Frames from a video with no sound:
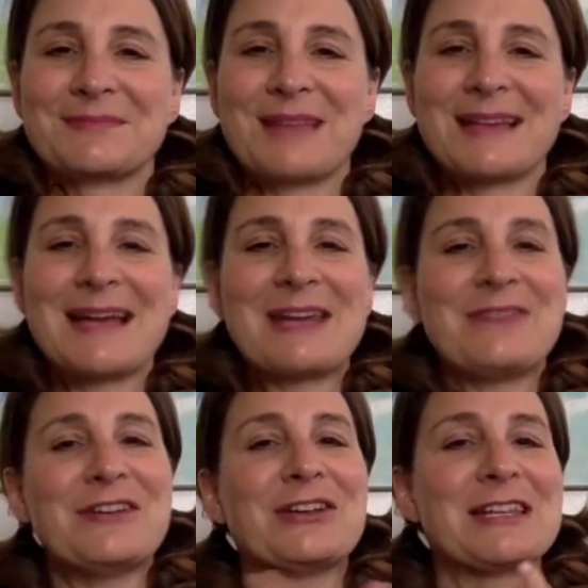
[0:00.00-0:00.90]
I kind of
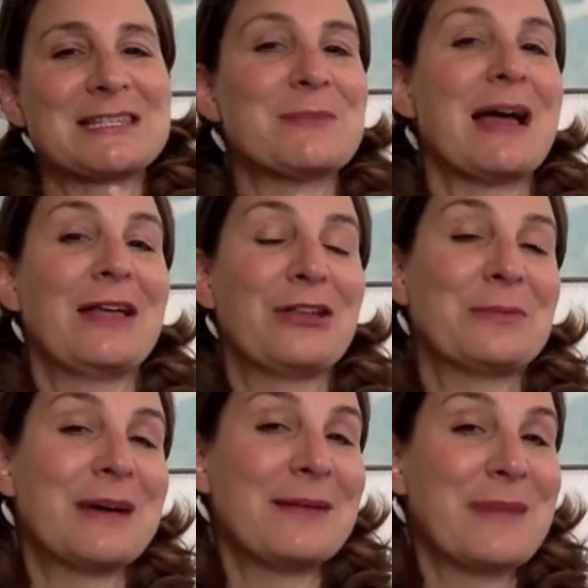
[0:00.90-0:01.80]
felt a smile on
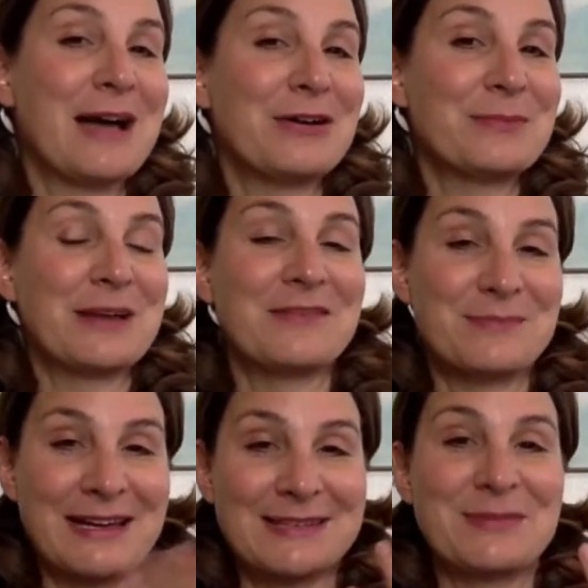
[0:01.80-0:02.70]
my mouth,
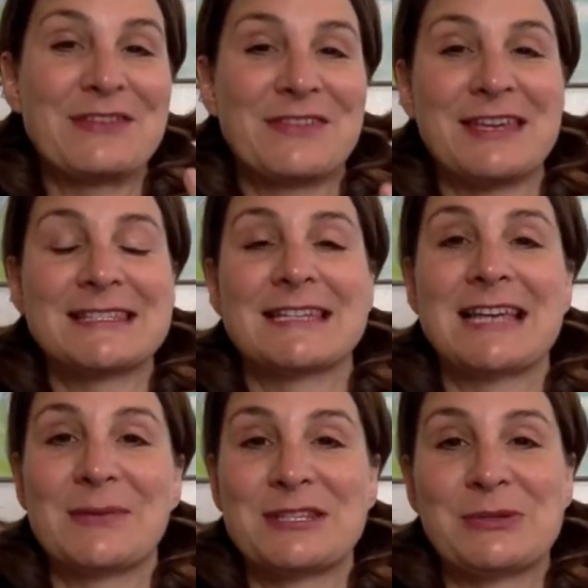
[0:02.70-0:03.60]
my face as I
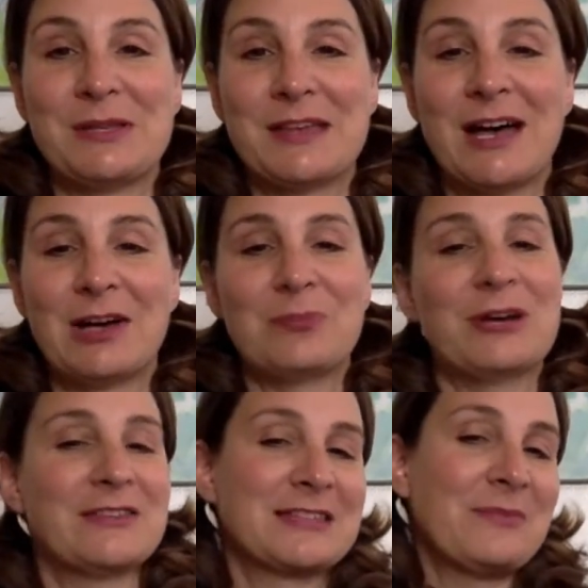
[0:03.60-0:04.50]
was doing the hug
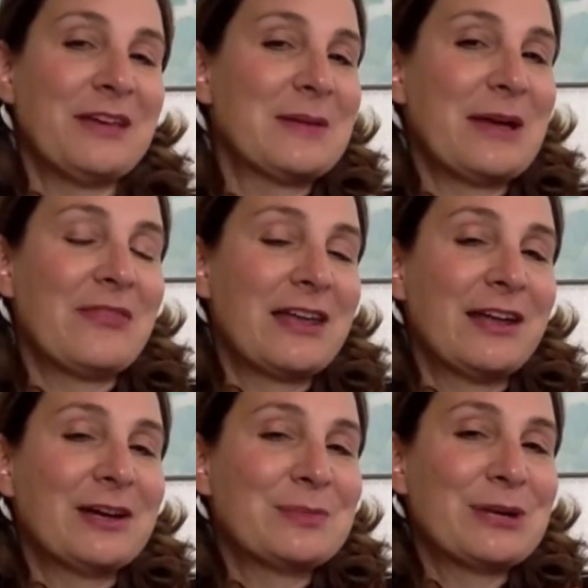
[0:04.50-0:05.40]
breath. Something about that
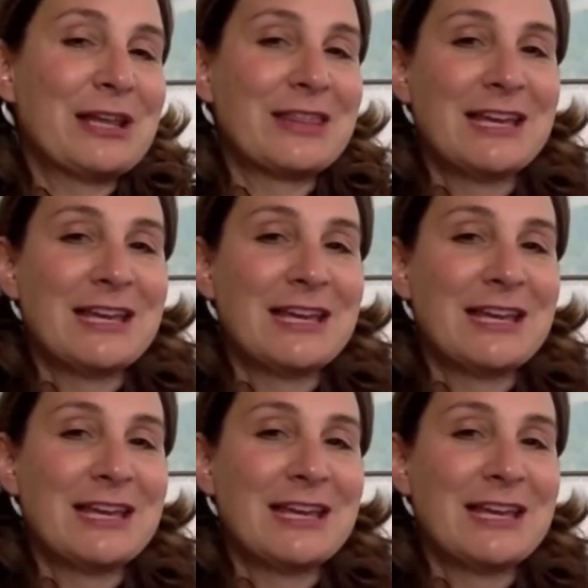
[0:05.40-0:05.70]
hug breath